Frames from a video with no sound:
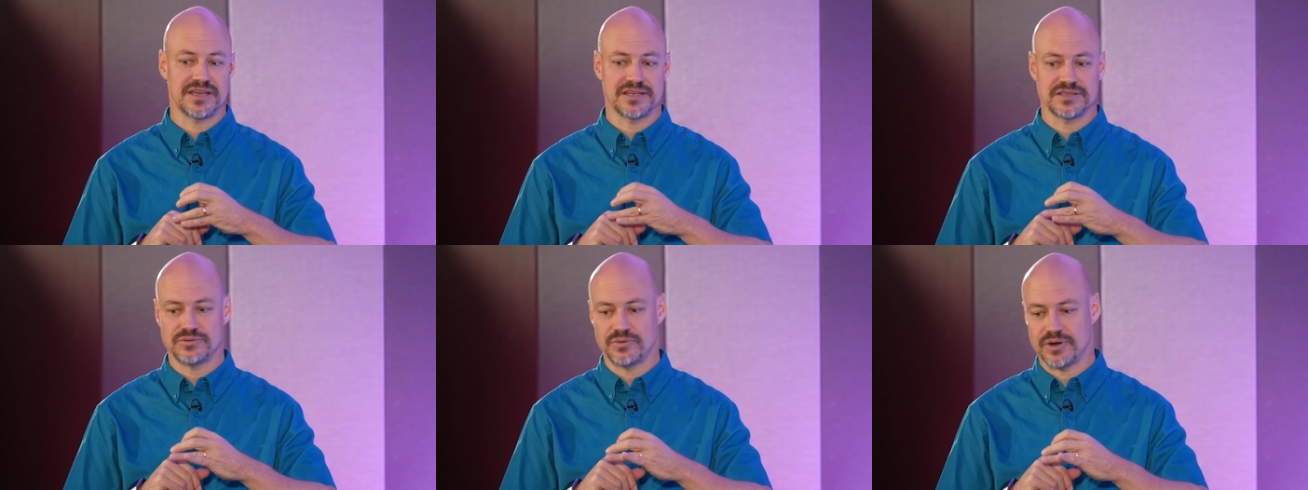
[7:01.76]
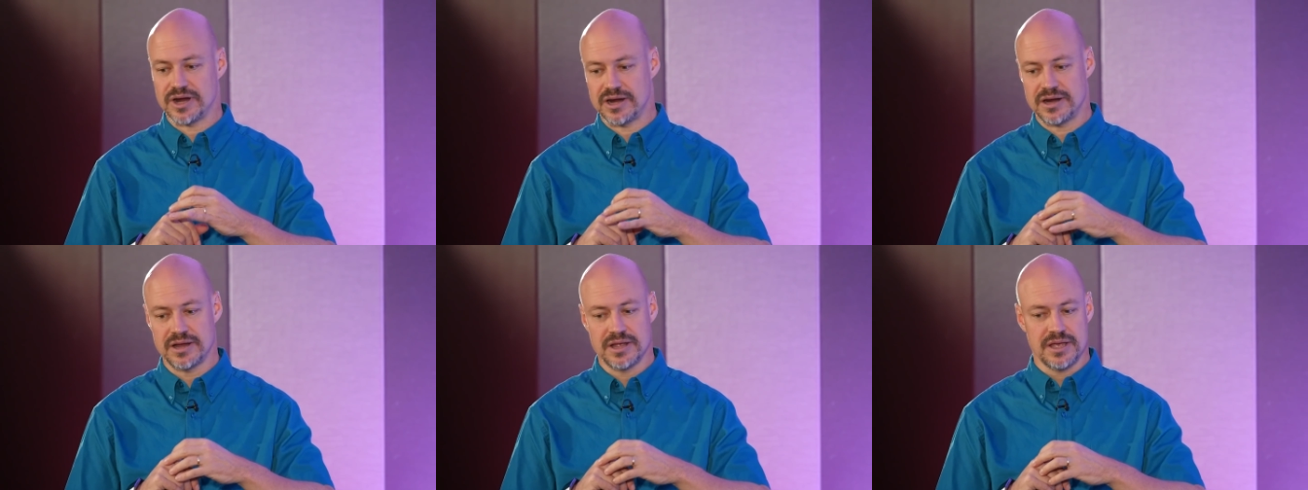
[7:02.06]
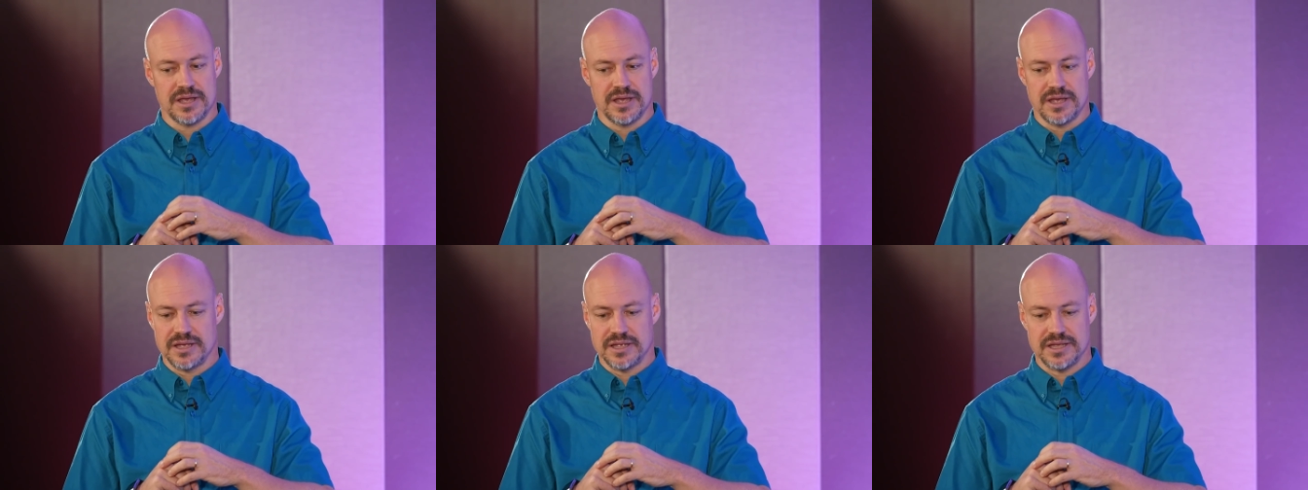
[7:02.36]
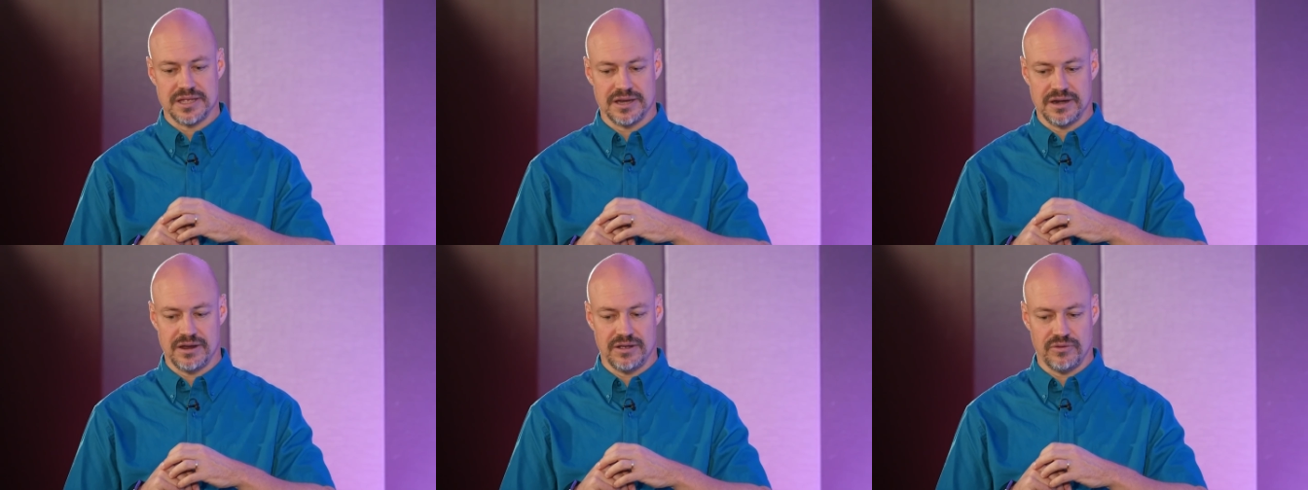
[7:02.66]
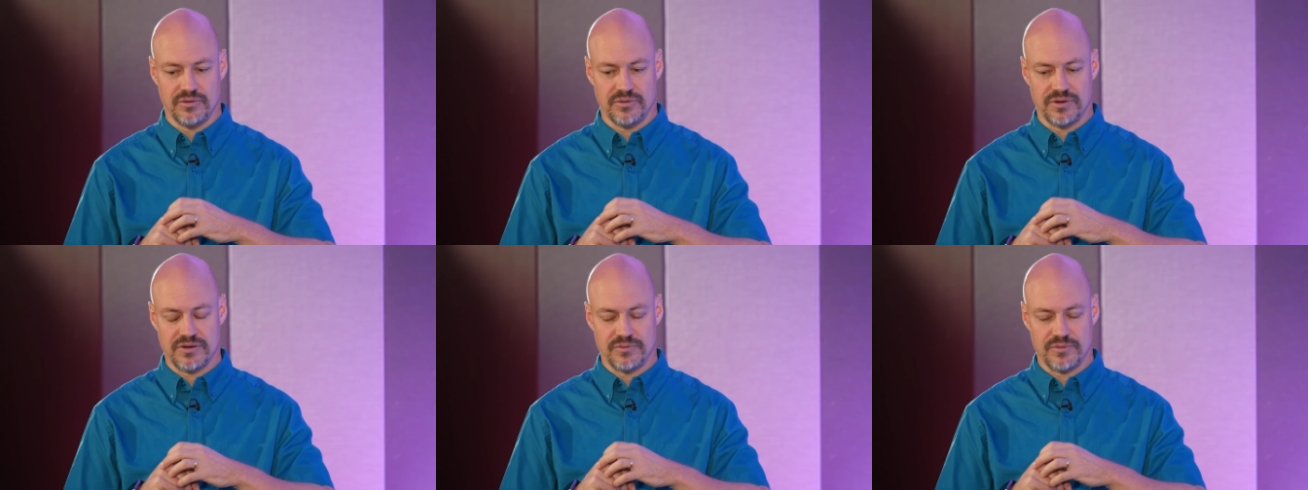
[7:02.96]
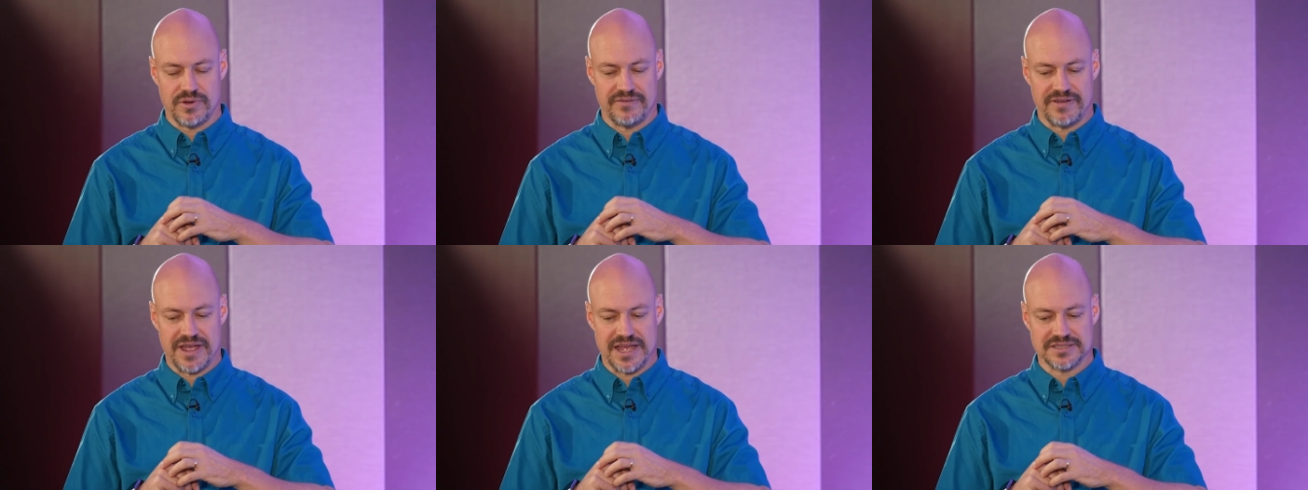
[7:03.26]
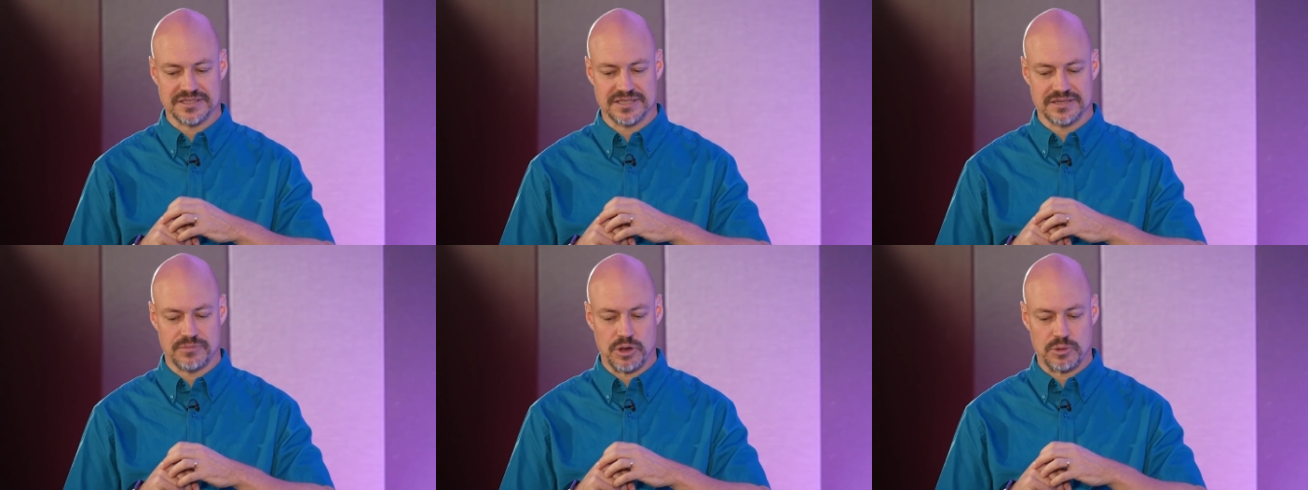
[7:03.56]
things where, we've
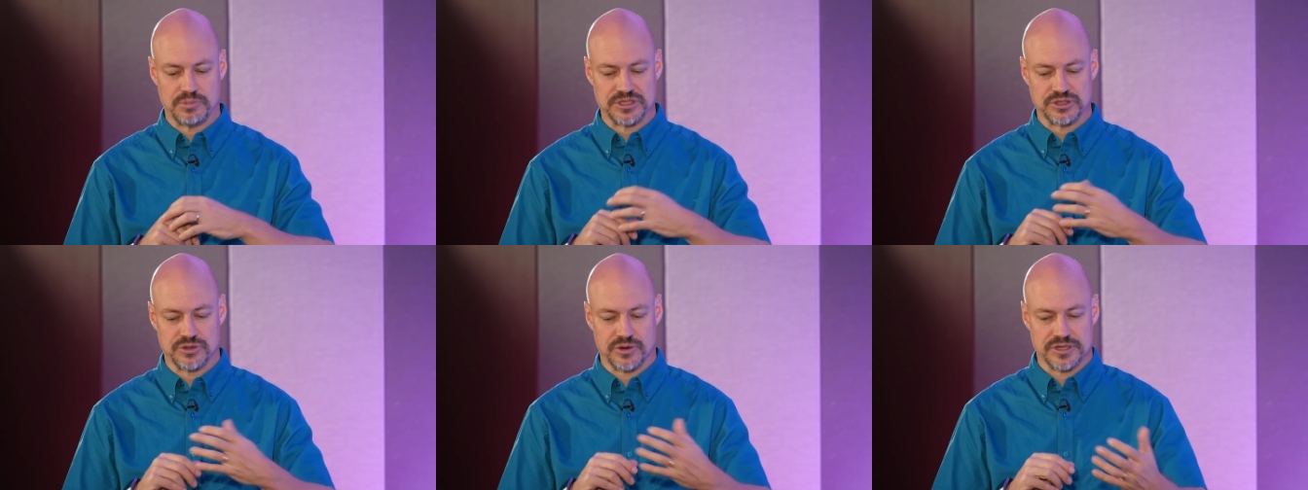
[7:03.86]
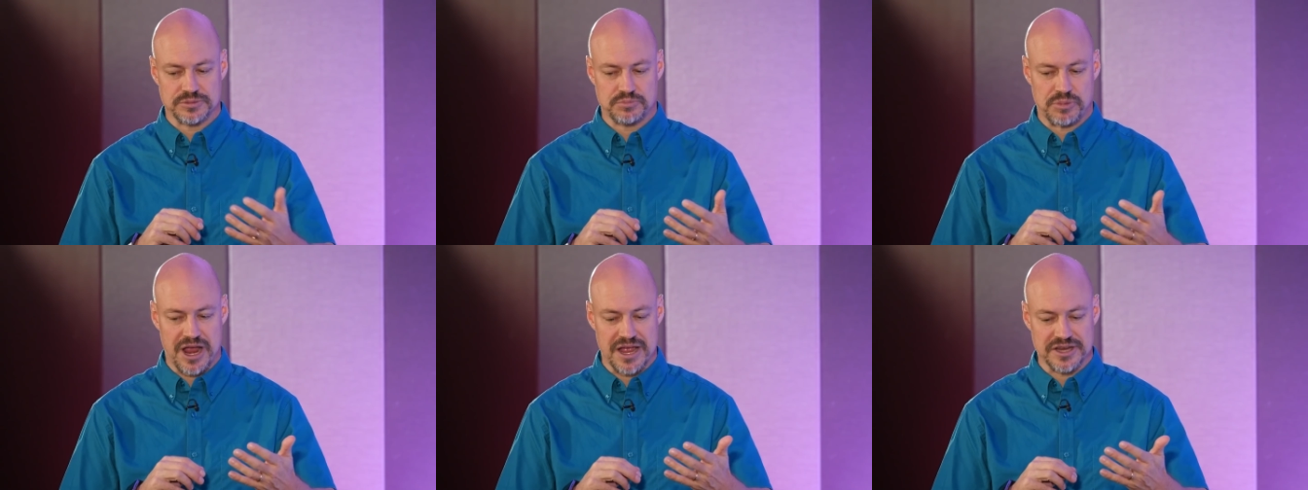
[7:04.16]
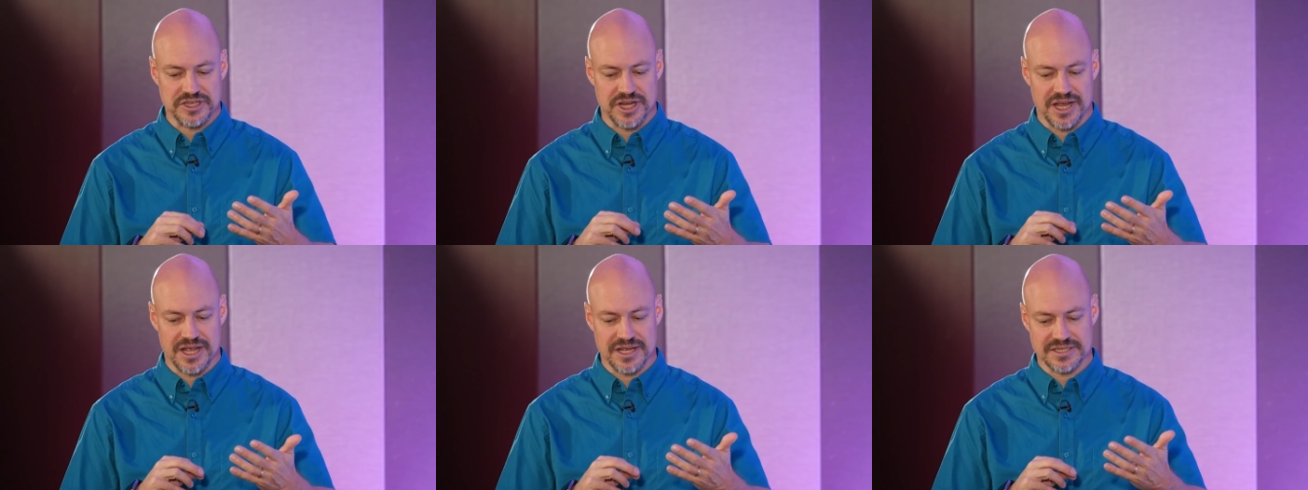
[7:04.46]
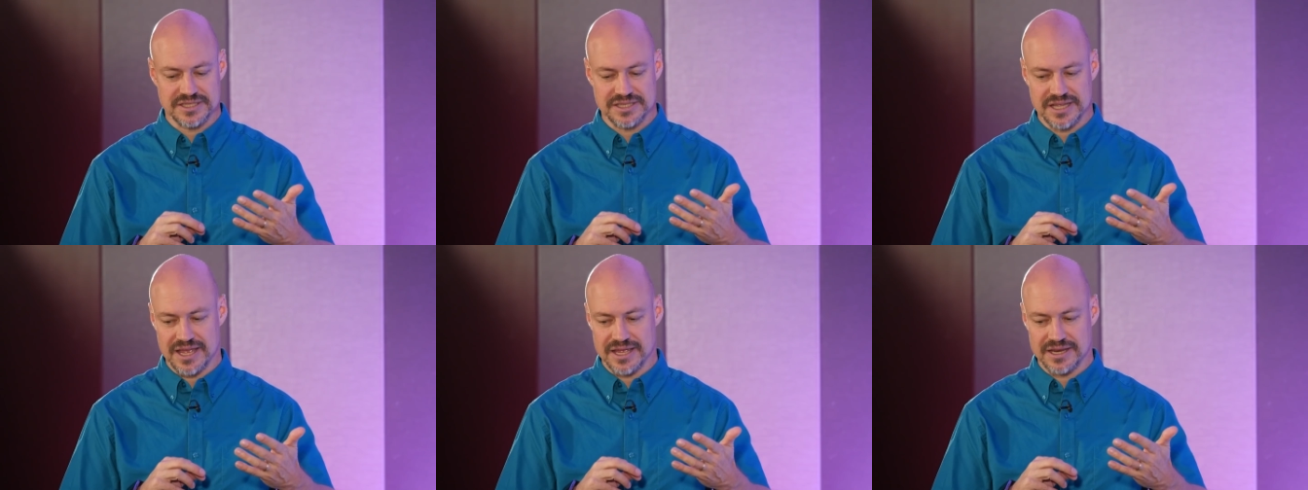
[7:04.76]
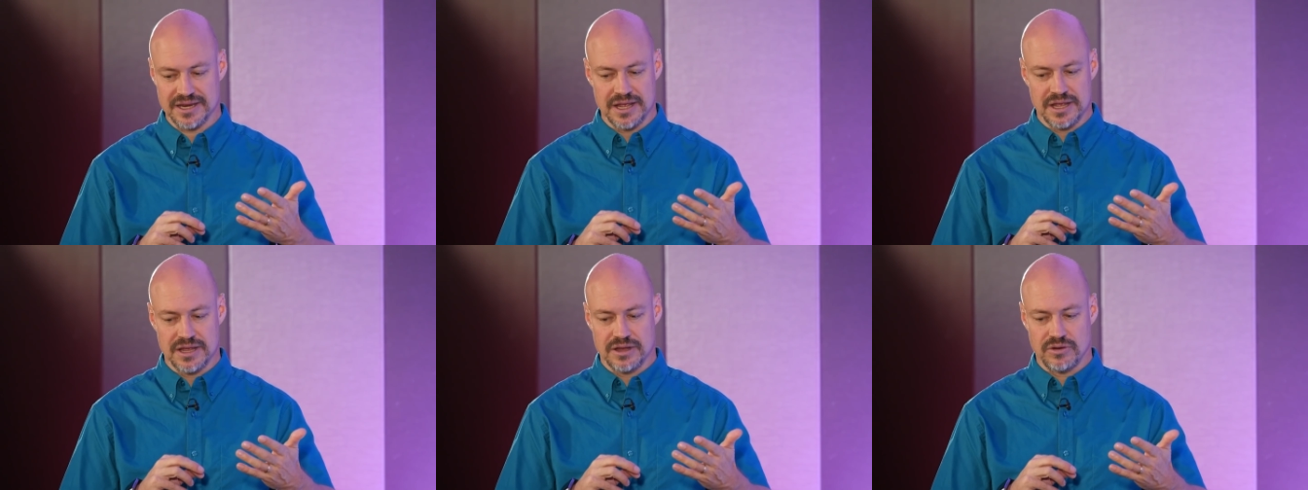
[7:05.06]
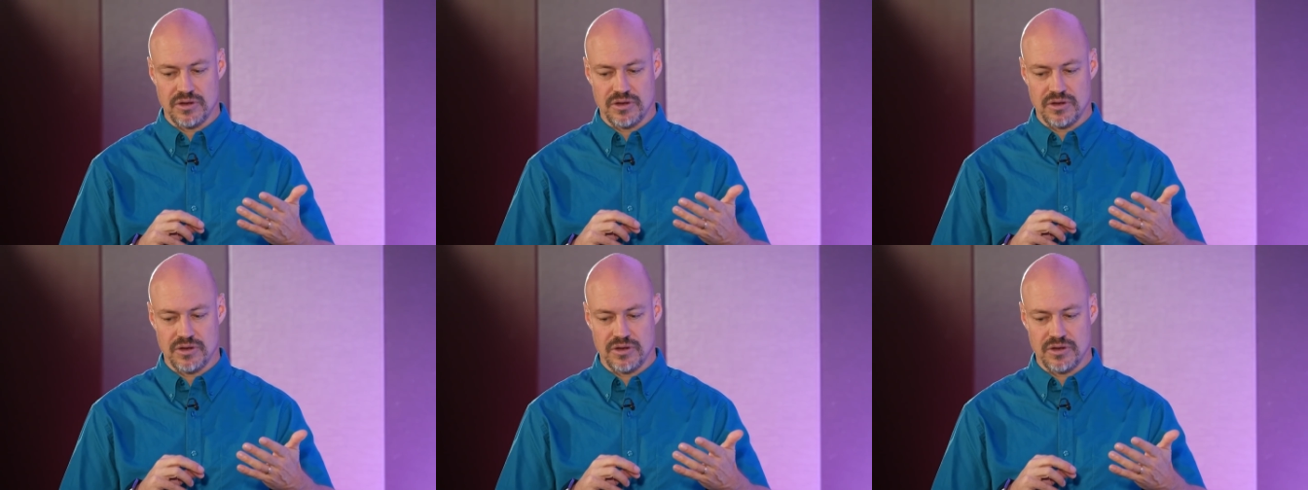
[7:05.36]
had some open source projects that